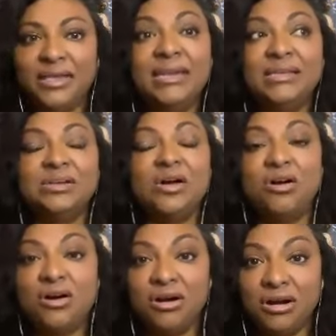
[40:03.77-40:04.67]
It is
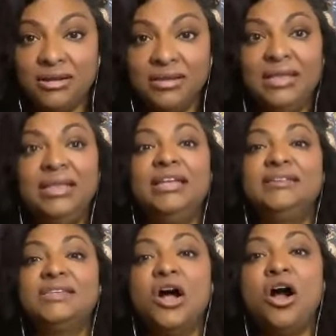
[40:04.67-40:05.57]
hard. It
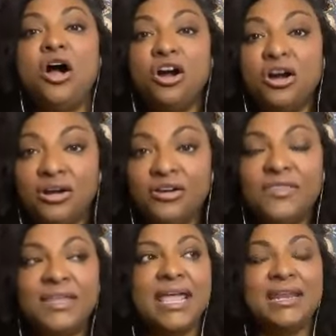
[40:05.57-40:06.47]
is harder
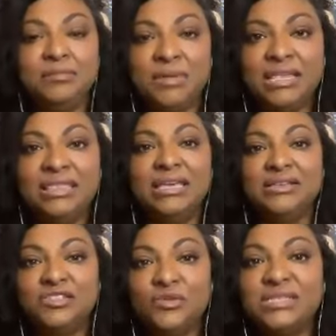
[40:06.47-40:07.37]
than anybody
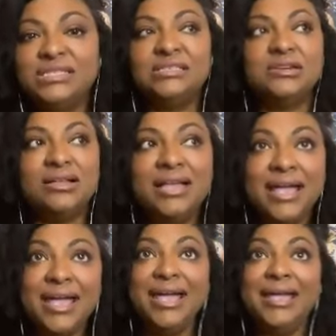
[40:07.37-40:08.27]
thinks. So this is not,
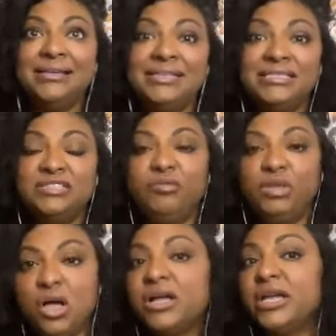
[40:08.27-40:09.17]
hey, a sense of
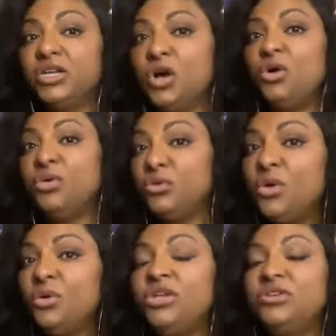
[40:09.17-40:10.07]
belonging. No, you
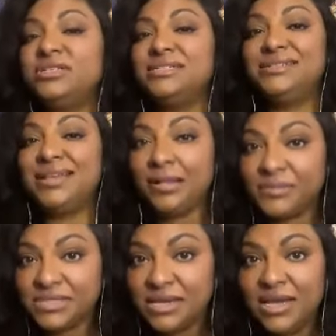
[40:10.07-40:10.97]
go to your
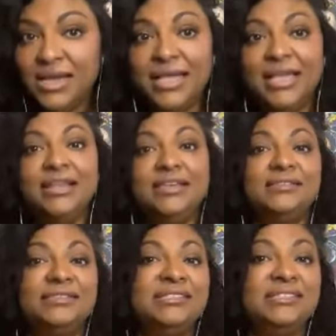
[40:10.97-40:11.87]
depths. Mm-hmm. It
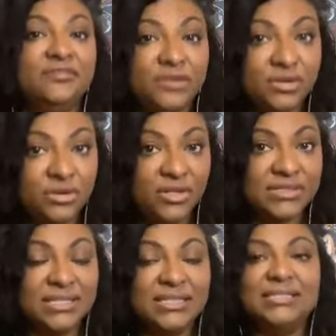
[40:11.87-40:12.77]
is mm-hmm.
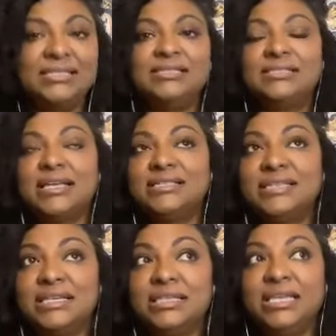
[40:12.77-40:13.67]
difficult. This is like
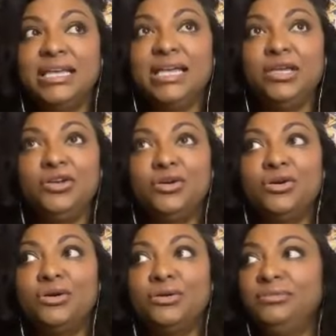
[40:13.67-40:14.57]
suddenly
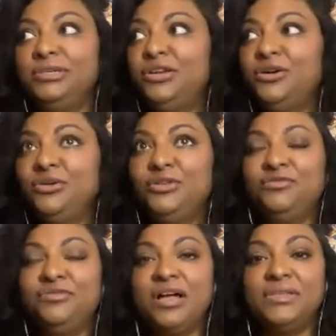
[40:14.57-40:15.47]
you're, you know,
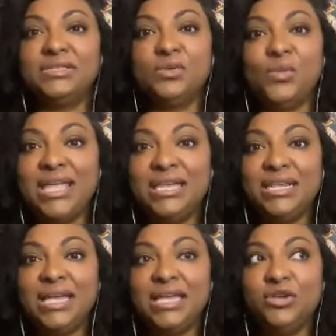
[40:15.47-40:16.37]
you've got this
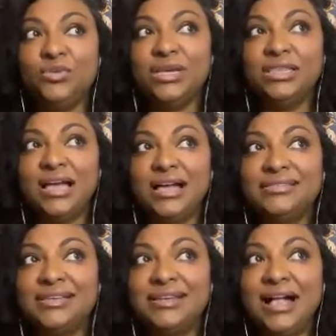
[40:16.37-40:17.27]
awakening and you
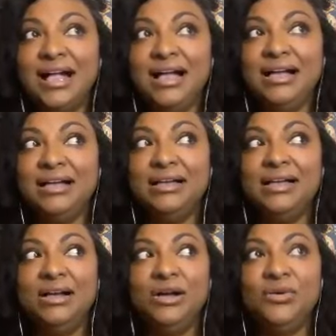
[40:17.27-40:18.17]
realize that, ah,
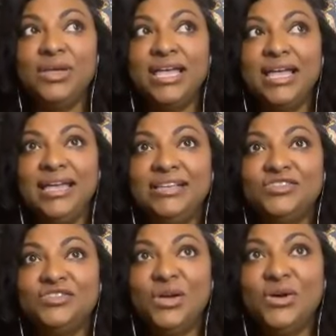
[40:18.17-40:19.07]
okay,
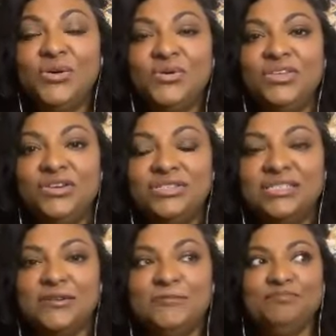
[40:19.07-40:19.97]
so
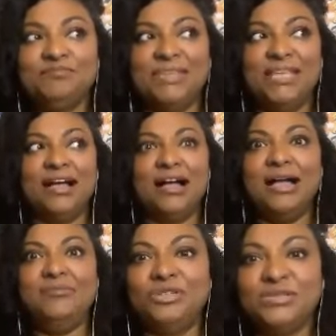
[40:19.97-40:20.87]
there's
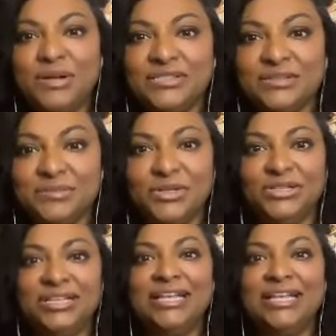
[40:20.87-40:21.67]
I'm responsible.